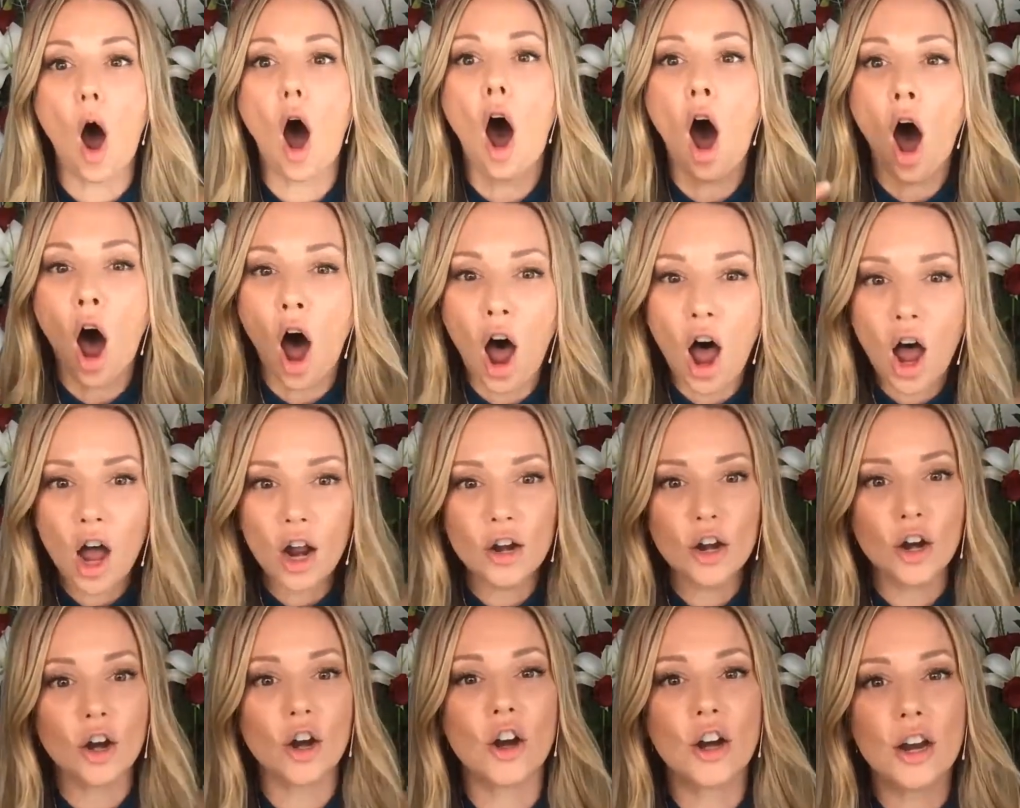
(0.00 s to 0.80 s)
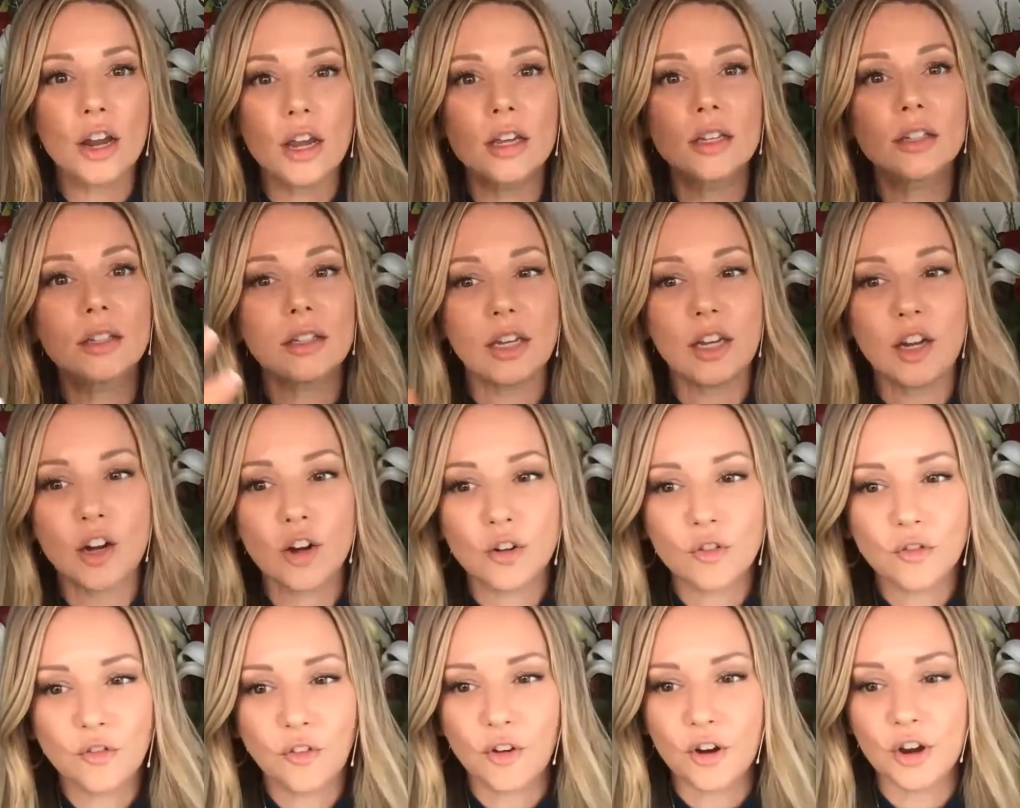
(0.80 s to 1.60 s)
Honor is here
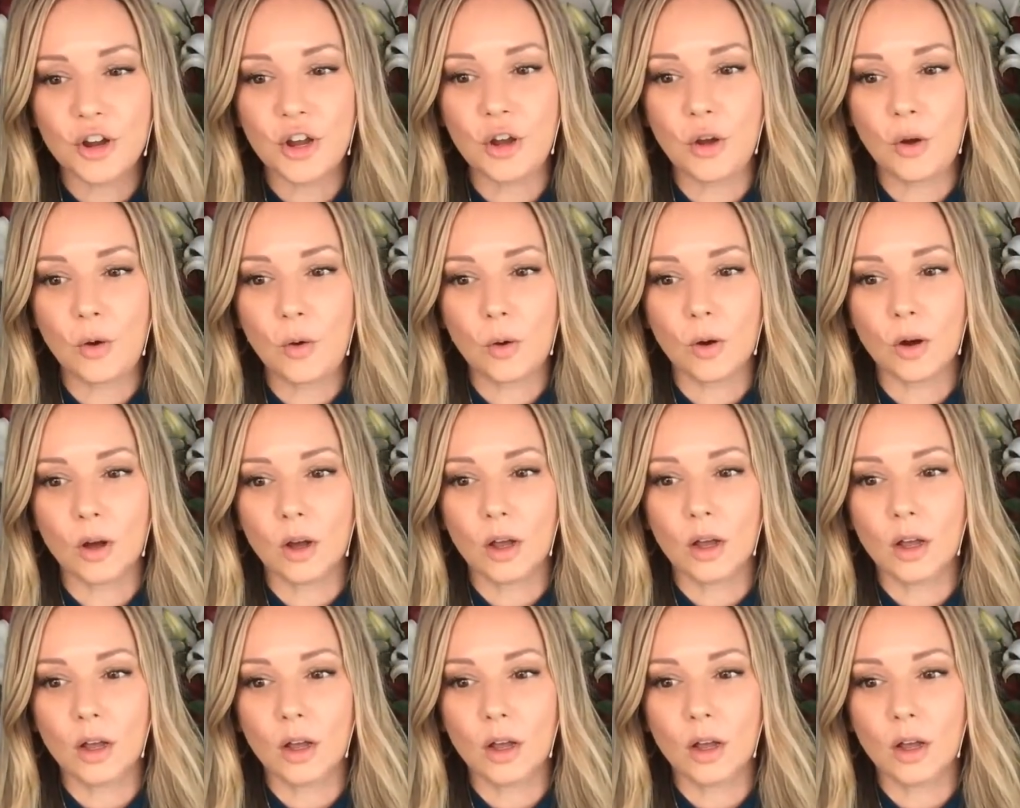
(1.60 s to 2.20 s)
for you.